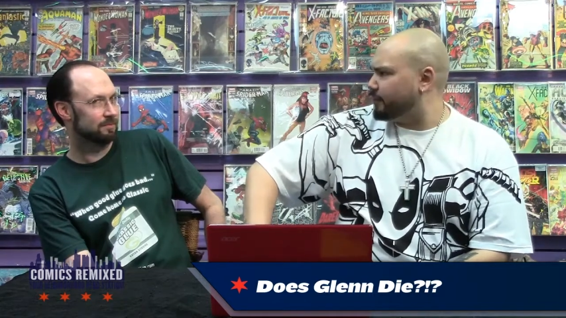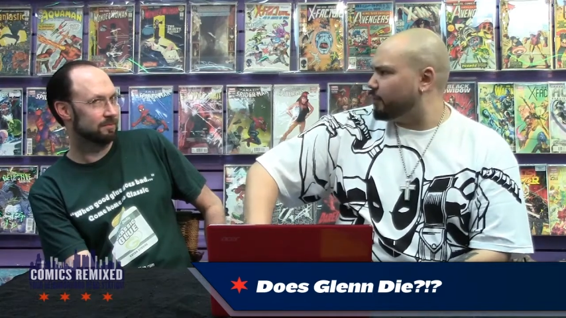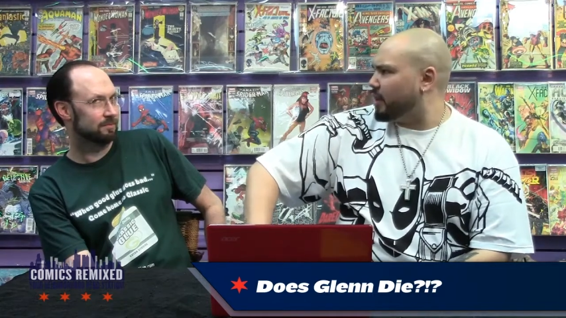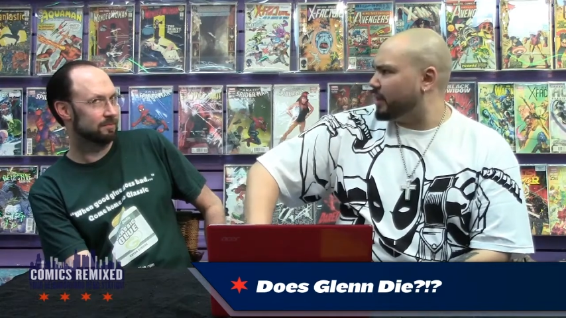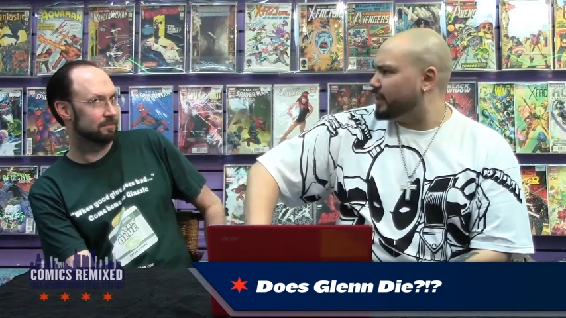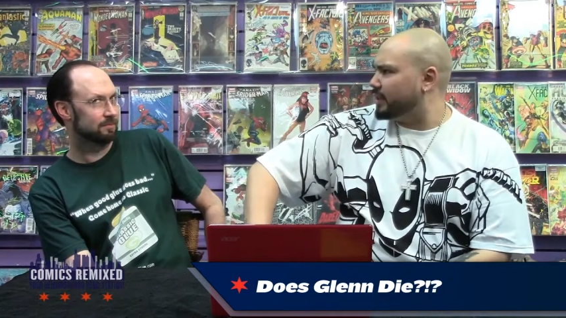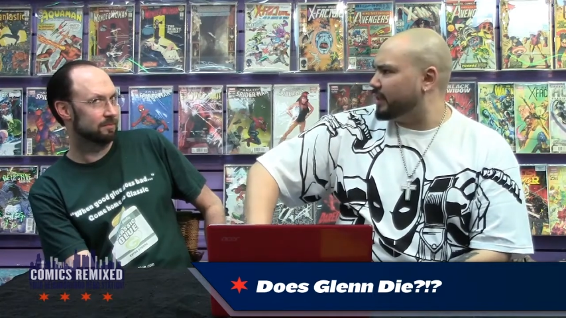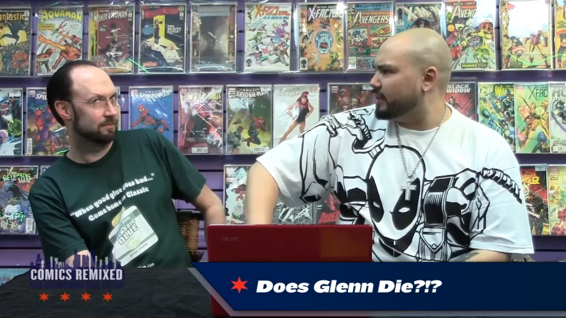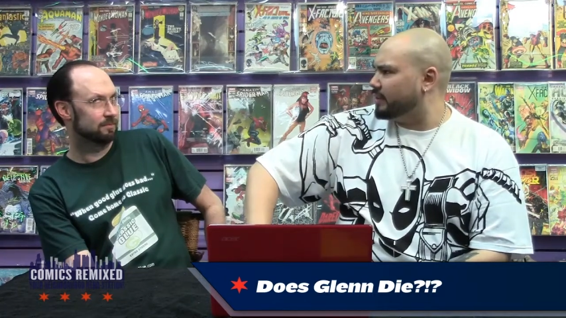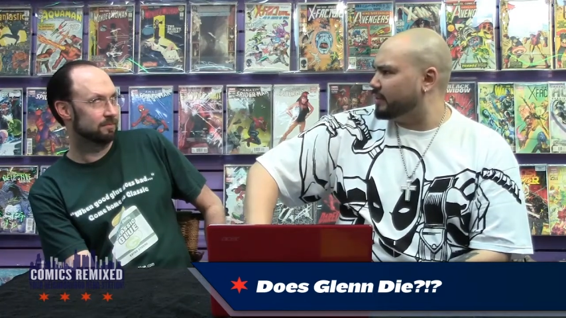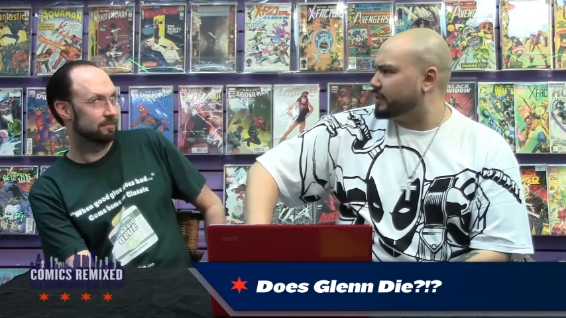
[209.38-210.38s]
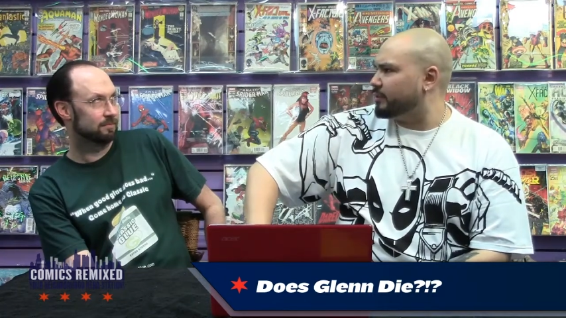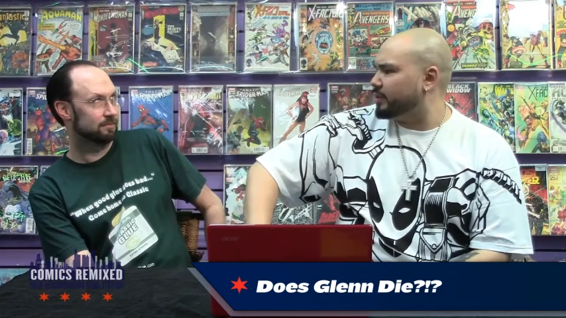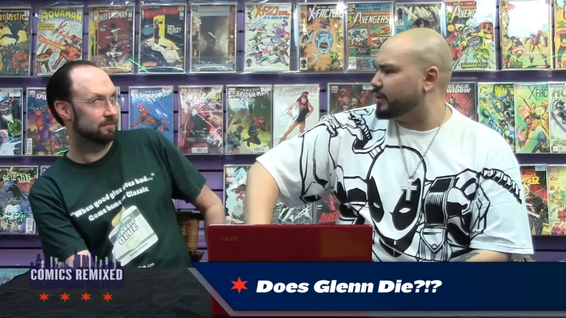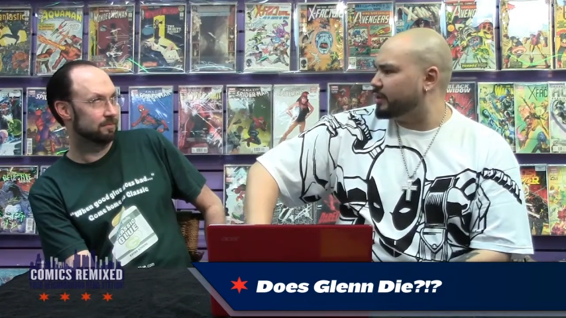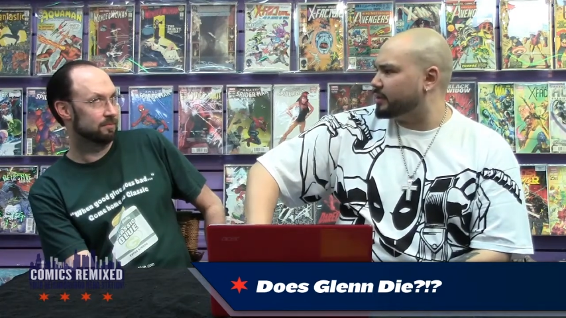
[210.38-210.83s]
Speaker 1: The Walking Dead, is that
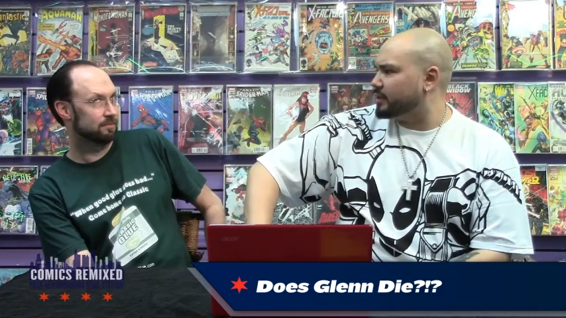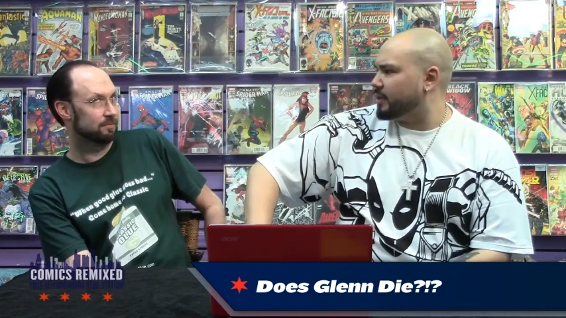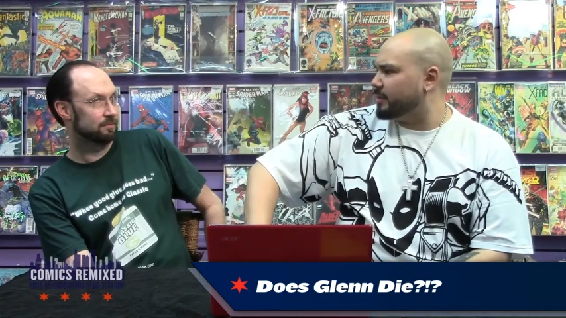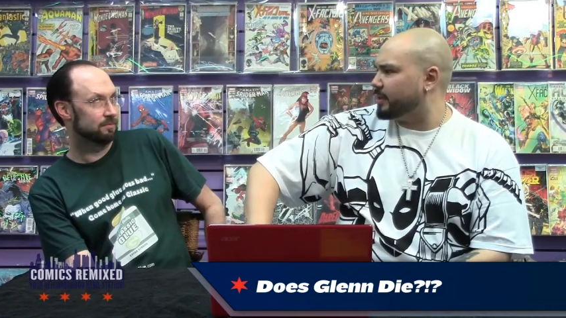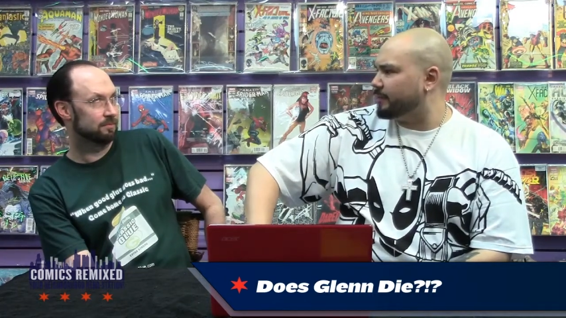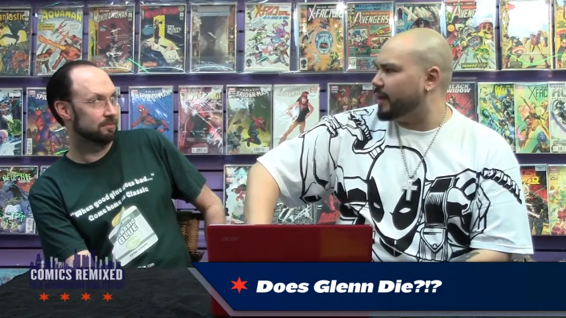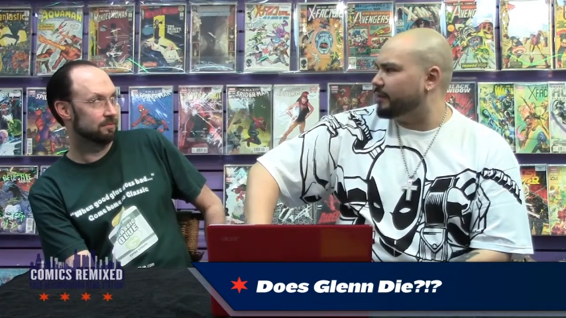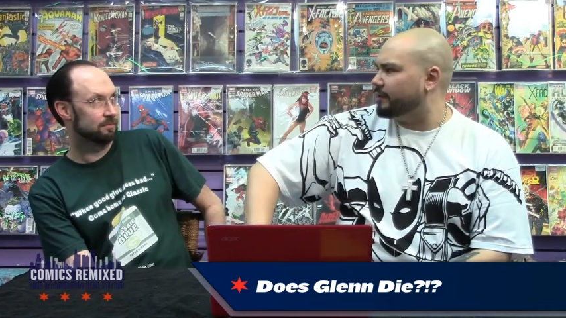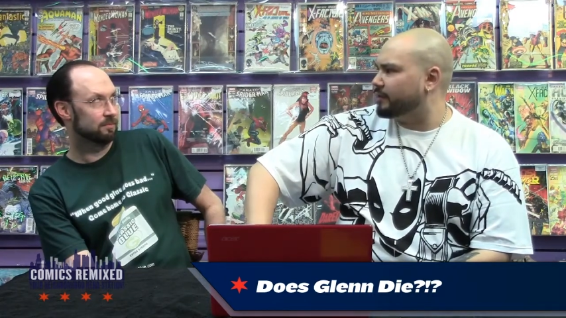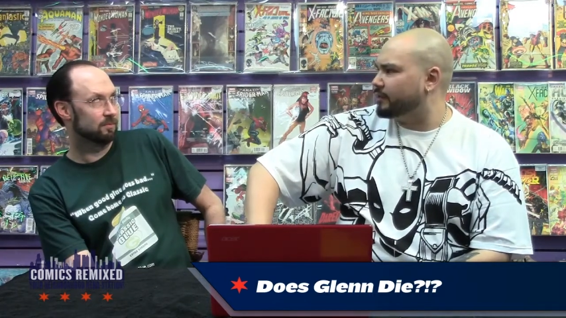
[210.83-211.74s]
what it is that's coming up? Five?